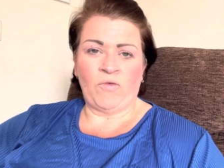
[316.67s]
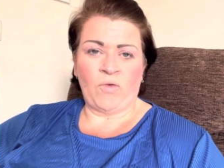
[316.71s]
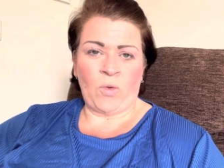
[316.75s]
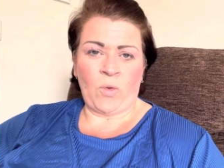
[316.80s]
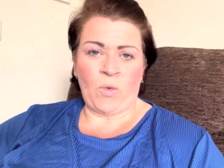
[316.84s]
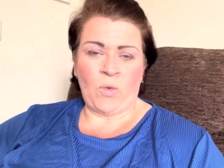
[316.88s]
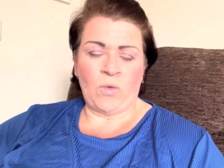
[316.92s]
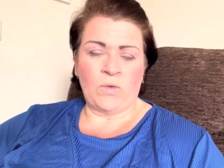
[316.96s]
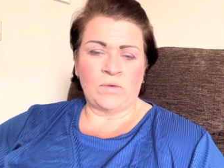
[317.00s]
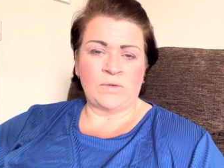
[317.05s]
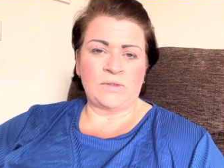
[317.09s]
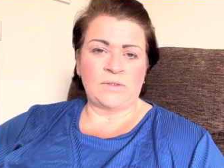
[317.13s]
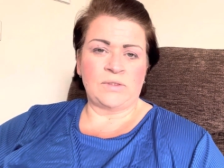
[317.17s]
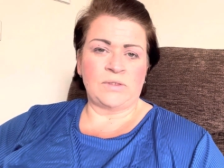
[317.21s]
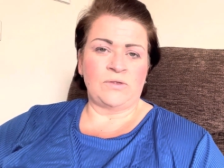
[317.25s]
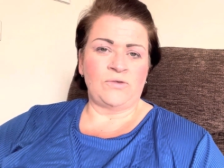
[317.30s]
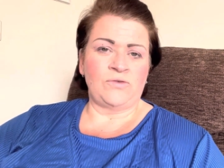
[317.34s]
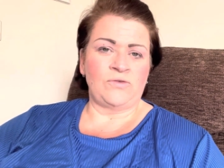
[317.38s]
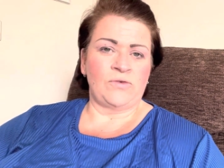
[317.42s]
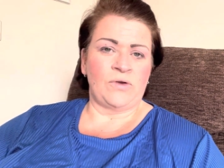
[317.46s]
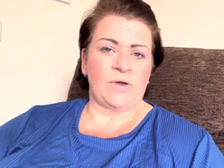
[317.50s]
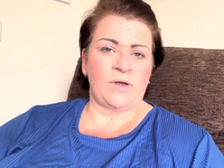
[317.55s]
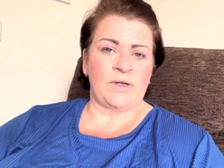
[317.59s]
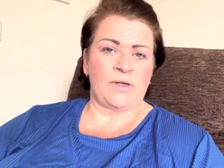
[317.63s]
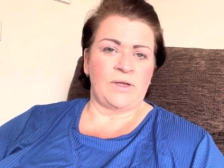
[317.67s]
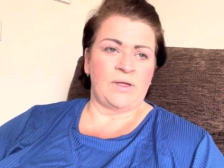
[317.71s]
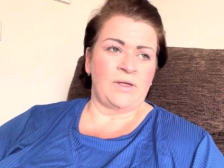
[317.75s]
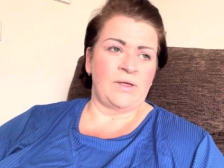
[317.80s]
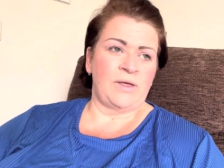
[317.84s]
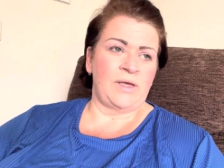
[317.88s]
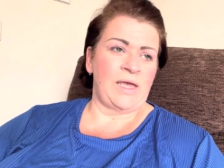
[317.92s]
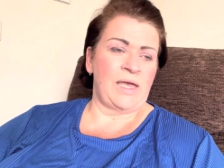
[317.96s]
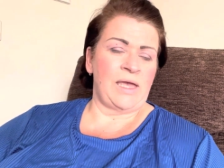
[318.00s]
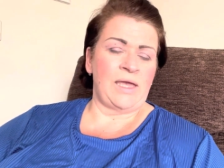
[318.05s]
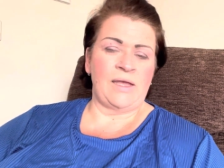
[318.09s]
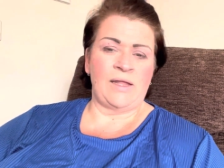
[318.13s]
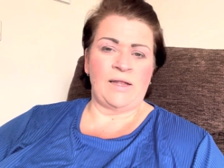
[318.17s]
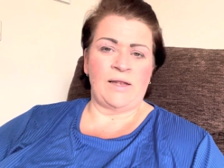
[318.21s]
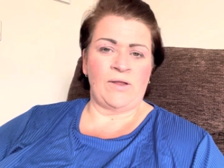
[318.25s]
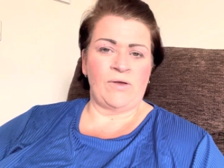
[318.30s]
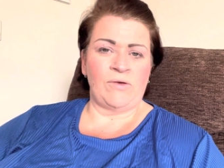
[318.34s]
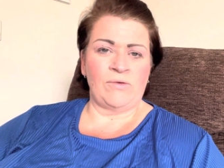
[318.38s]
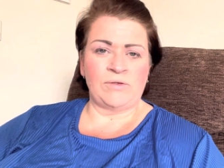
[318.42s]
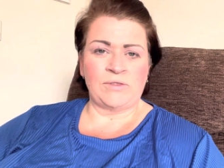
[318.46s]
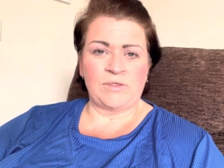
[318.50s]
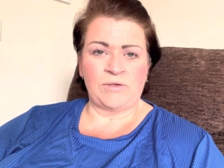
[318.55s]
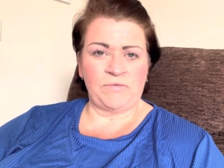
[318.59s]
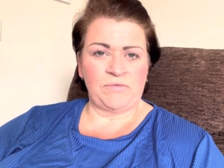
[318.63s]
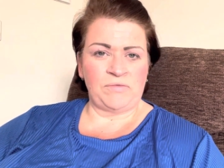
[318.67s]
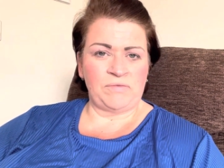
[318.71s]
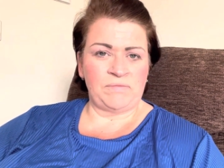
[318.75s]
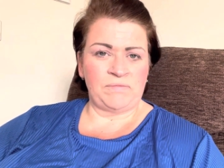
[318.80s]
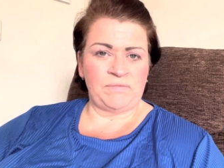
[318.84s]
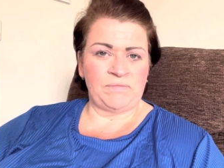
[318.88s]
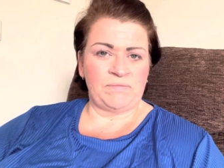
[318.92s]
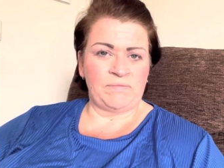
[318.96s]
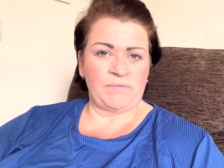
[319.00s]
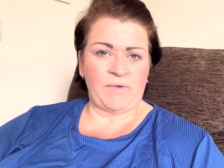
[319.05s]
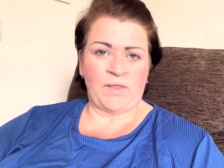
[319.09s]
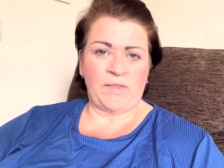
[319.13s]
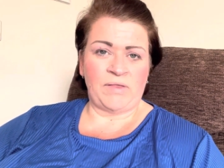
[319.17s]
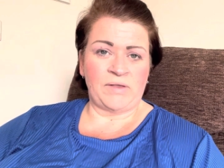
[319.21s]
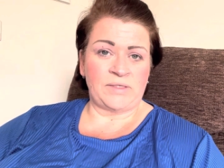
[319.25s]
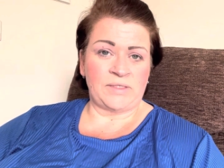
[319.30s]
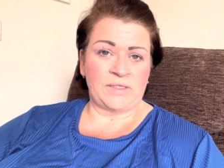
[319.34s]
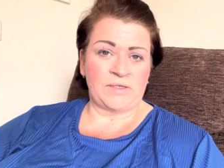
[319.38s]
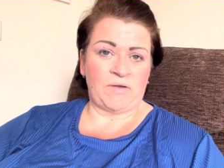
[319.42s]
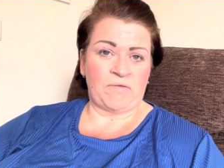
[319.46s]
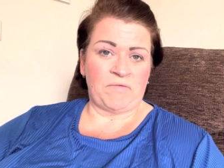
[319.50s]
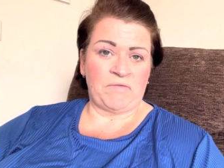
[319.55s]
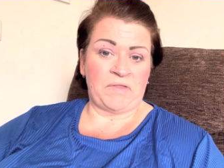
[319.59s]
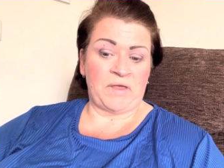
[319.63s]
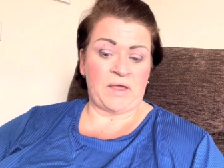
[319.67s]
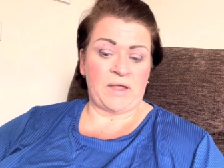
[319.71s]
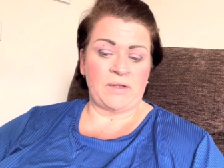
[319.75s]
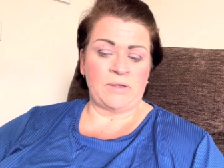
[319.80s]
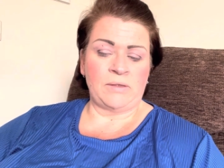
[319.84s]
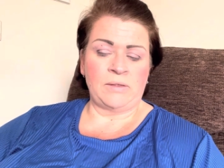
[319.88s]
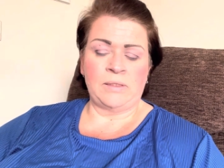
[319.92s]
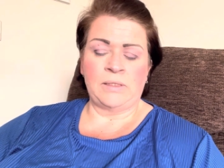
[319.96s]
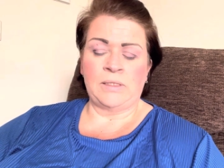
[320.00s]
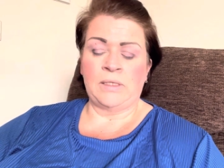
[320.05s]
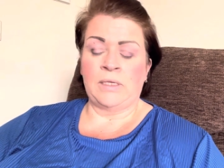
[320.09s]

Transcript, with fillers: course and trying to eat loads of other stuff then.